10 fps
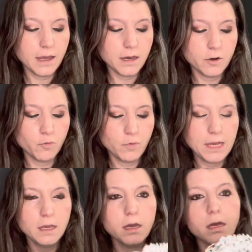and
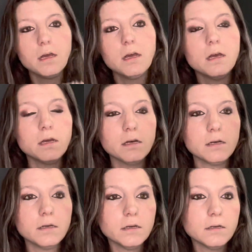we,
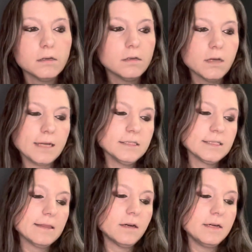I just
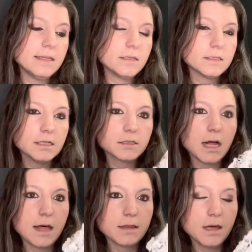sat there and knit this
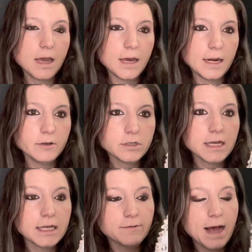dishcloth and I used
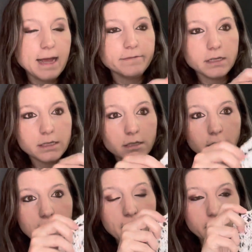size fives and it still
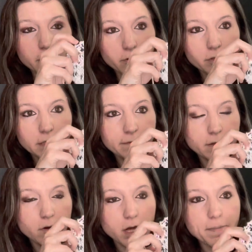came out huge, even
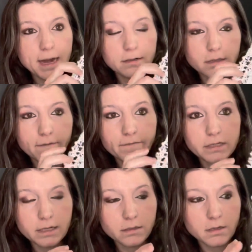though all the patterns come for
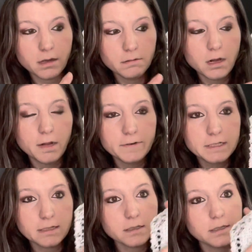six, call for
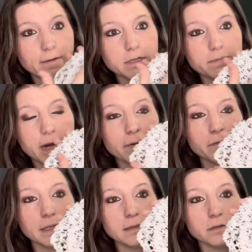six and sevens, but I'm a
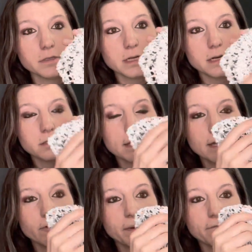really loose knitter. So I
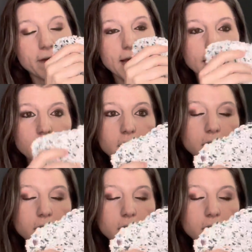thought it would be fine.